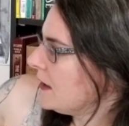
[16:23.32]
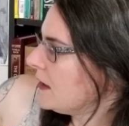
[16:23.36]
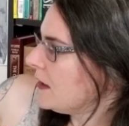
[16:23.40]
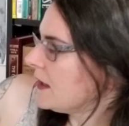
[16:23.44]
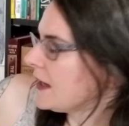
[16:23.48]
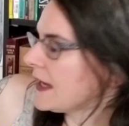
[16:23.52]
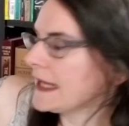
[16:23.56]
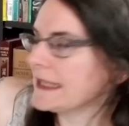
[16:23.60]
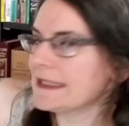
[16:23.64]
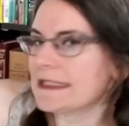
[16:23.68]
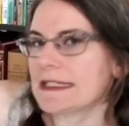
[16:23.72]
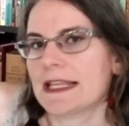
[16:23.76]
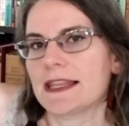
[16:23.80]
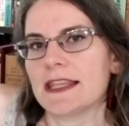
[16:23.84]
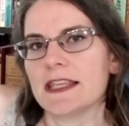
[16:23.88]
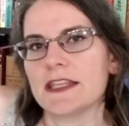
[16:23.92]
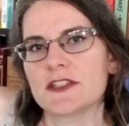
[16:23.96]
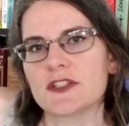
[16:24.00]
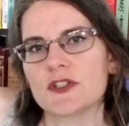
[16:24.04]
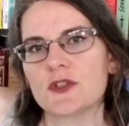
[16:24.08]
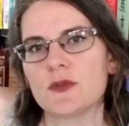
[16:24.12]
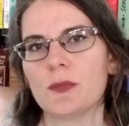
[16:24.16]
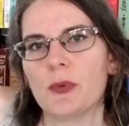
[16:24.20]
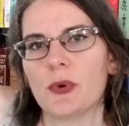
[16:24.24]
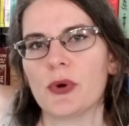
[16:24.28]
It's like
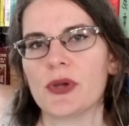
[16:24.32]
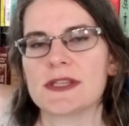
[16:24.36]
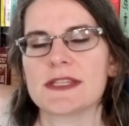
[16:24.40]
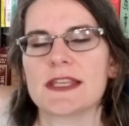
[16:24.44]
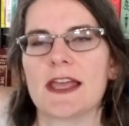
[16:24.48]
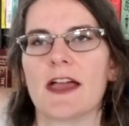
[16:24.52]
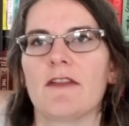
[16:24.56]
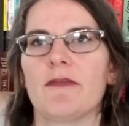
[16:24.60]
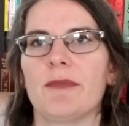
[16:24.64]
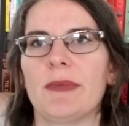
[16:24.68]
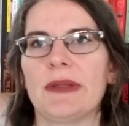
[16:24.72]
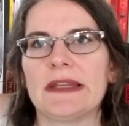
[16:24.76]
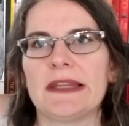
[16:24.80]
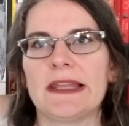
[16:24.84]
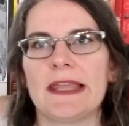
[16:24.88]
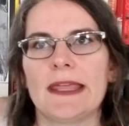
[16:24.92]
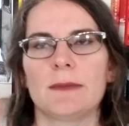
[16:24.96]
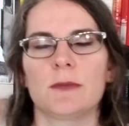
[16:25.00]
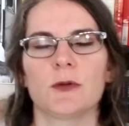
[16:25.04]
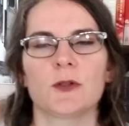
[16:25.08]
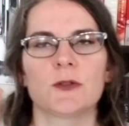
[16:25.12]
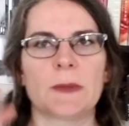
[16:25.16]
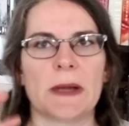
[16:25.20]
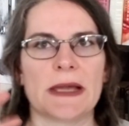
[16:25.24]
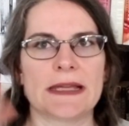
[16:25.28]
these two boys have been
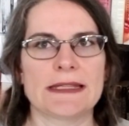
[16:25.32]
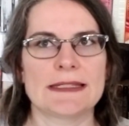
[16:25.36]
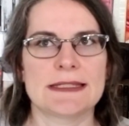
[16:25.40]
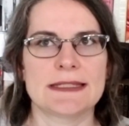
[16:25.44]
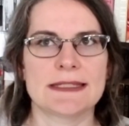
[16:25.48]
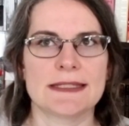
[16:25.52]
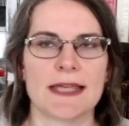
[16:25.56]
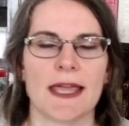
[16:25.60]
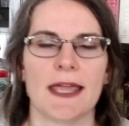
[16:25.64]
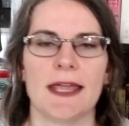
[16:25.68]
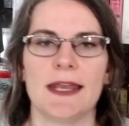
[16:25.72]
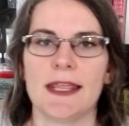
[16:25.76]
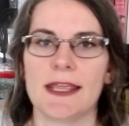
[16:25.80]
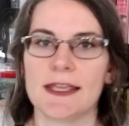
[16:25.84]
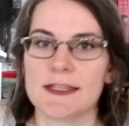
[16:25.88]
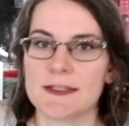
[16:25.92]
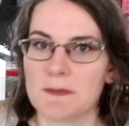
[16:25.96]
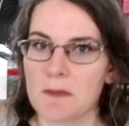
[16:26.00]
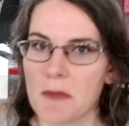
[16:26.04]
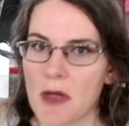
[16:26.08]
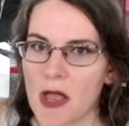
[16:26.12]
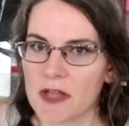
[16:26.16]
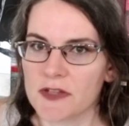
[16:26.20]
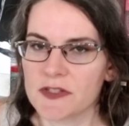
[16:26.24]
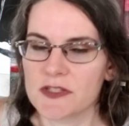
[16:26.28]
labeled by society as
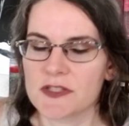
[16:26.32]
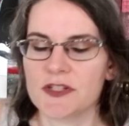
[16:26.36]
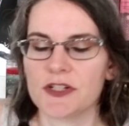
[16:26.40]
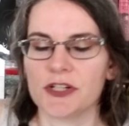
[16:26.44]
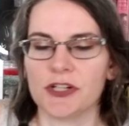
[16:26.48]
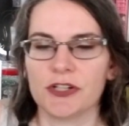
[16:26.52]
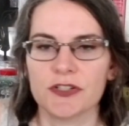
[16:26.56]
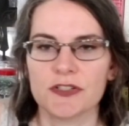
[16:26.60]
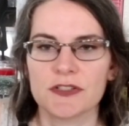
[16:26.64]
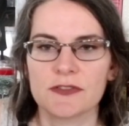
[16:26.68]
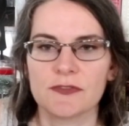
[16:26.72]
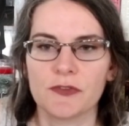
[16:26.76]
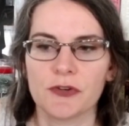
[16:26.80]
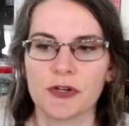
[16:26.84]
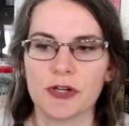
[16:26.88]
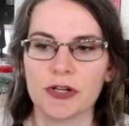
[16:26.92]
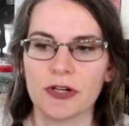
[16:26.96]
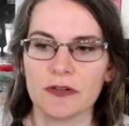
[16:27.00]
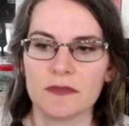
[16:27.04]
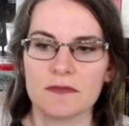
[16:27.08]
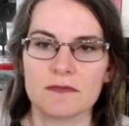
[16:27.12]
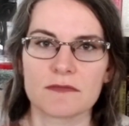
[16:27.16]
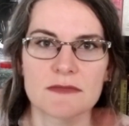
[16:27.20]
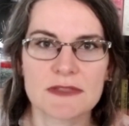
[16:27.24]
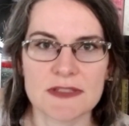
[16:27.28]
monsters
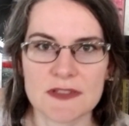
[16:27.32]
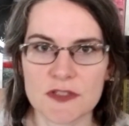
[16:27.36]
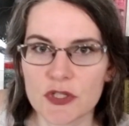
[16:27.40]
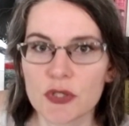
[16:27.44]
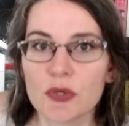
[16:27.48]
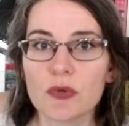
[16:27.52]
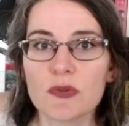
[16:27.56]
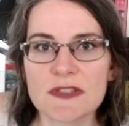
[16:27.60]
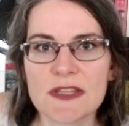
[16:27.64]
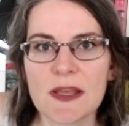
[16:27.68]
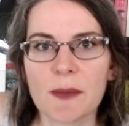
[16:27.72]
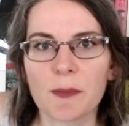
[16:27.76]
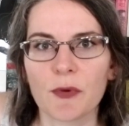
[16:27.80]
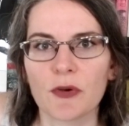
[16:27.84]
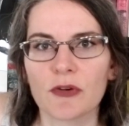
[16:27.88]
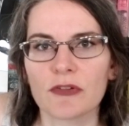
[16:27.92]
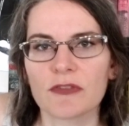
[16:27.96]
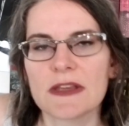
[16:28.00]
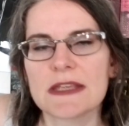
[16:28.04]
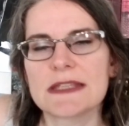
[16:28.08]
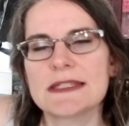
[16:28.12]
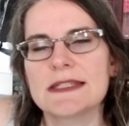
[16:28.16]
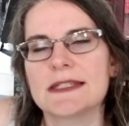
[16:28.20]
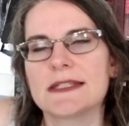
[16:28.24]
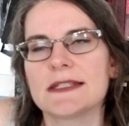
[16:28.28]
for two separate
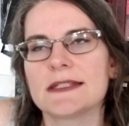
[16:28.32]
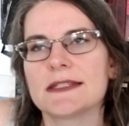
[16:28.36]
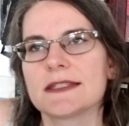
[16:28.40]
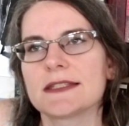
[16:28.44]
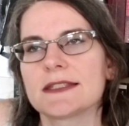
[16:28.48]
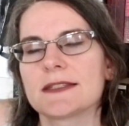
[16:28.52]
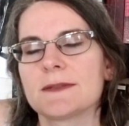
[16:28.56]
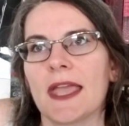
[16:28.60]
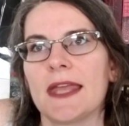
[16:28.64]
reasons,